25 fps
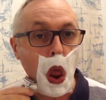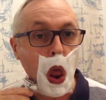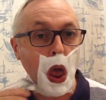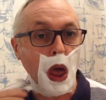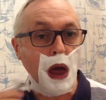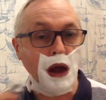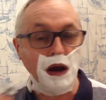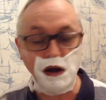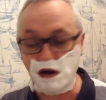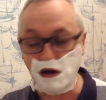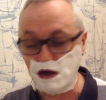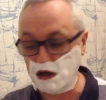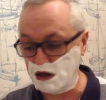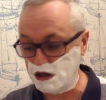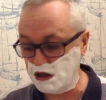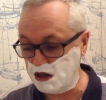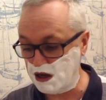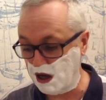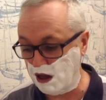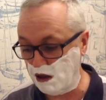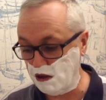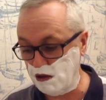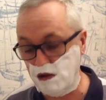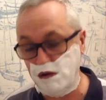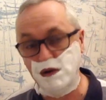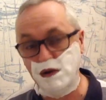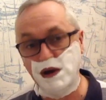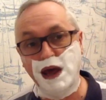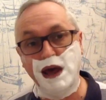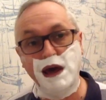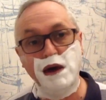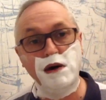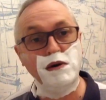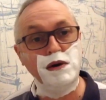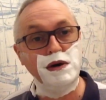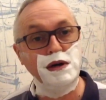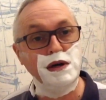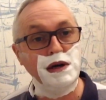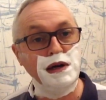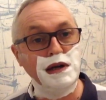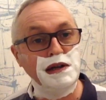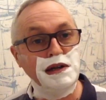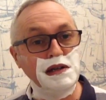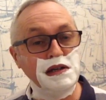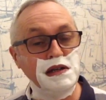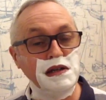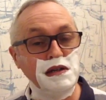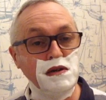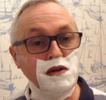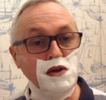And I can tell you now,
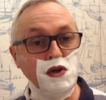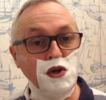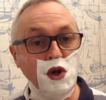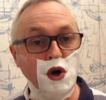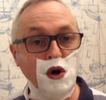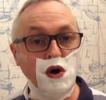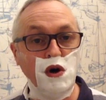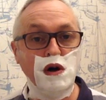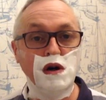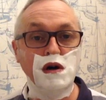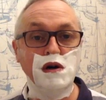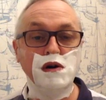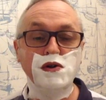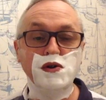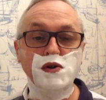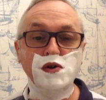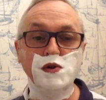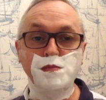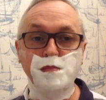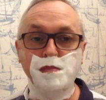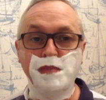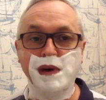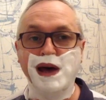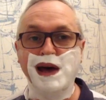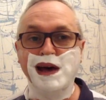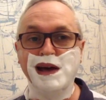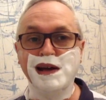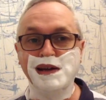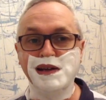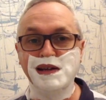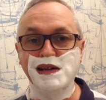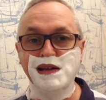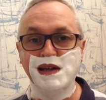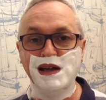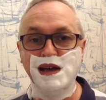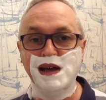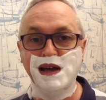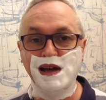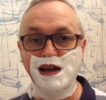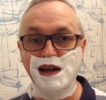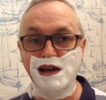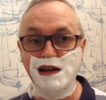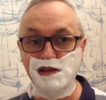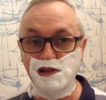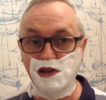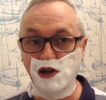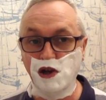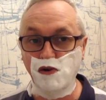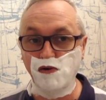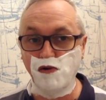it's not as bad
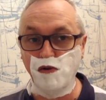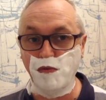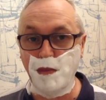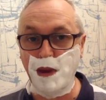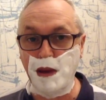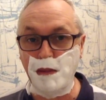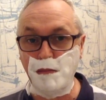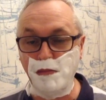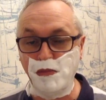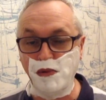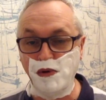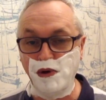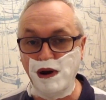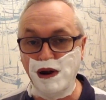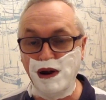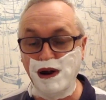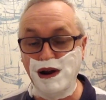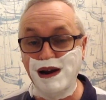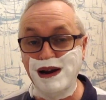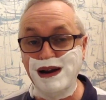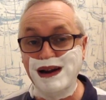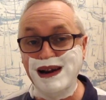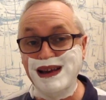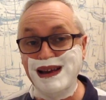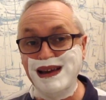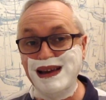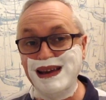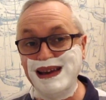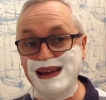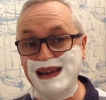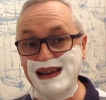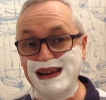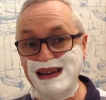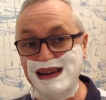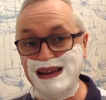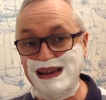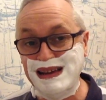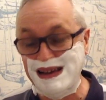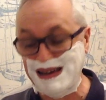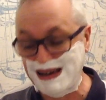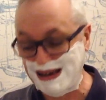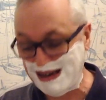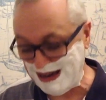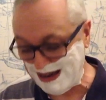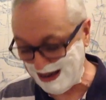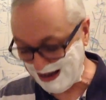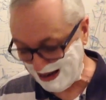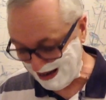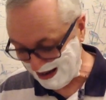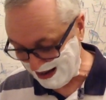as I remember it, and
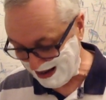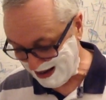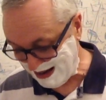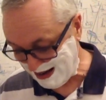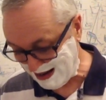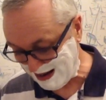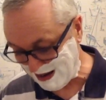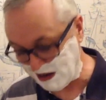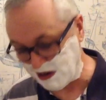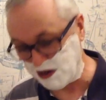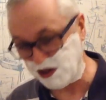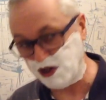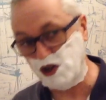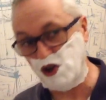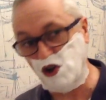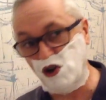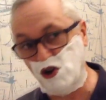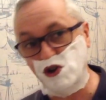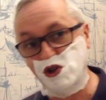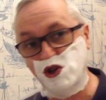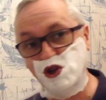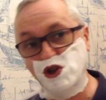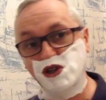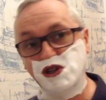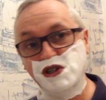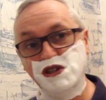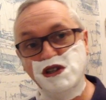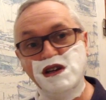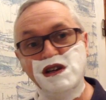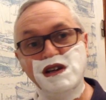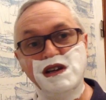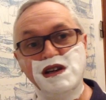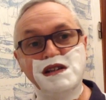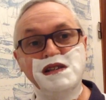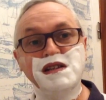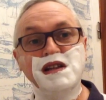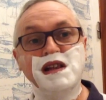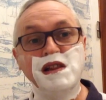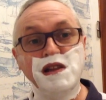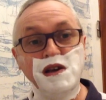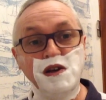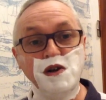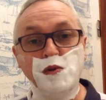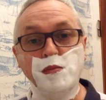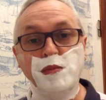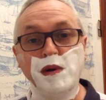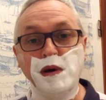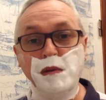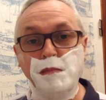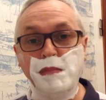it's not just that it's a
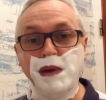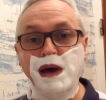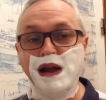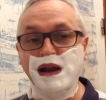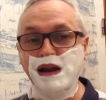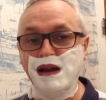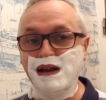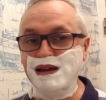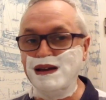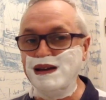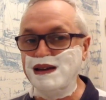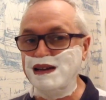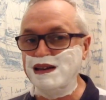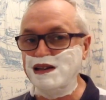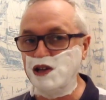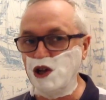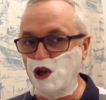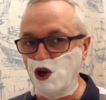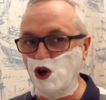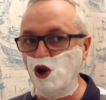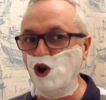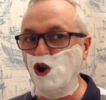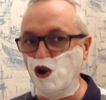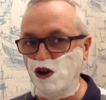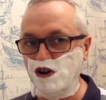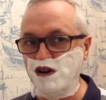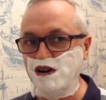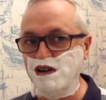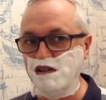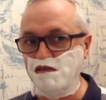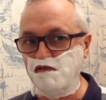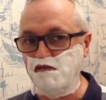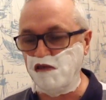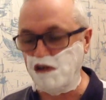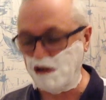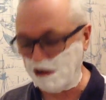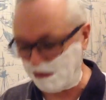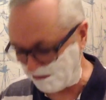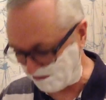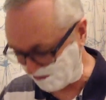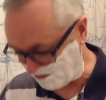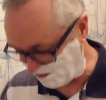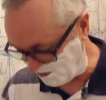little bit better, it's a lot different.